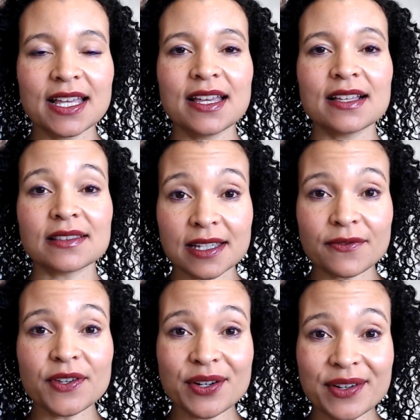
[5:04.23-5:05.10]

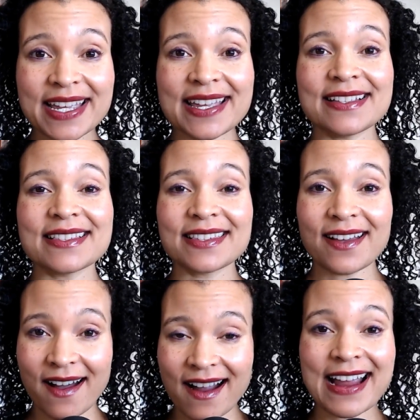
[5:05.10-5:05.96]
leafy greens
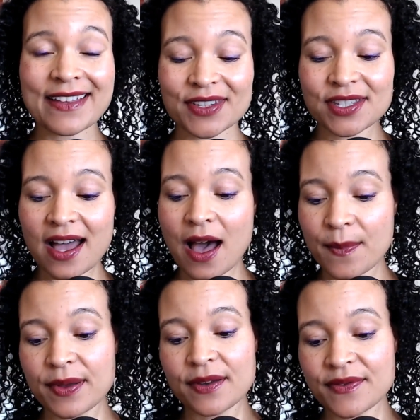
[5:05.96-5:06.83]
are at the top.
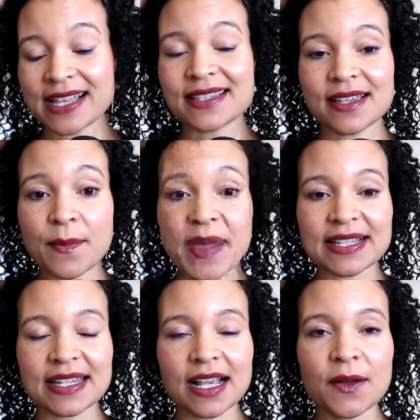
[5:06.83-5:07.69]
That's
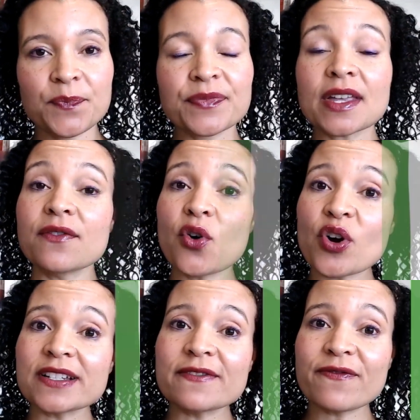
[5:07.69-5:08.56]
amazing. Of
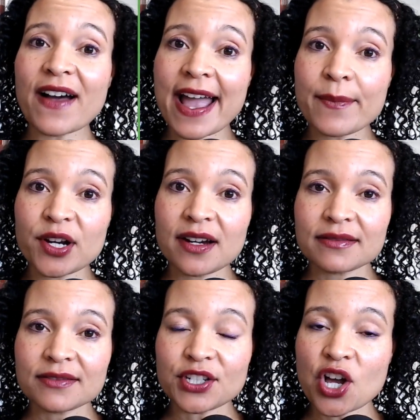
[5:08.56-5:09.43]
course, fiber,
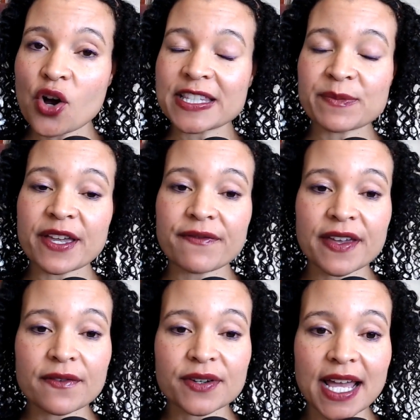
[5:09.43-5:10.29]
it's my
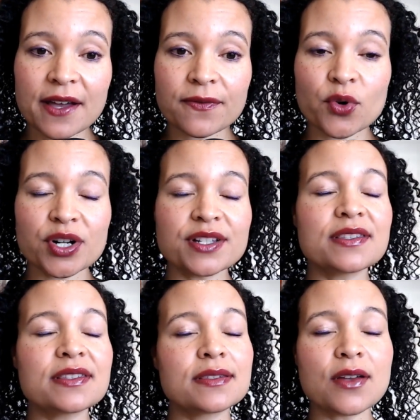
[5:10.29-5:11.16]
favorite F word.
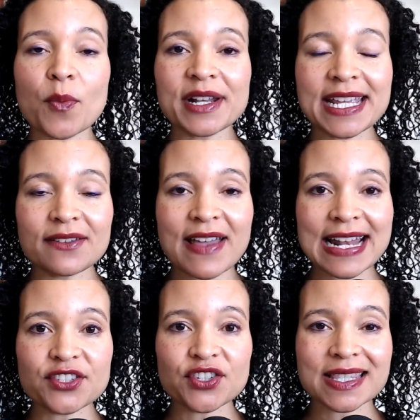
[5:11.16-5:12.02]
So many
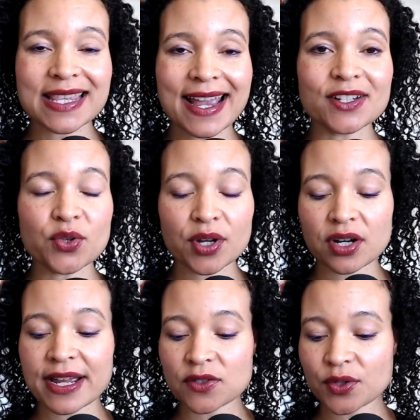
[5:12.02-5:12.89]
advantages there. So a
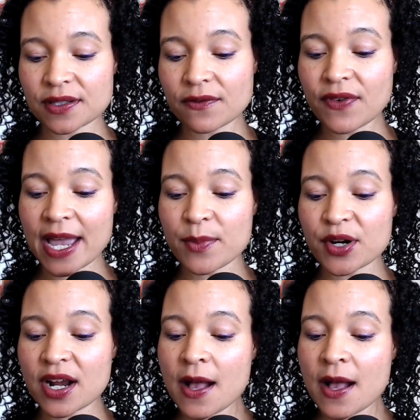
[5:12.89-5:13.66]
great source of fiber,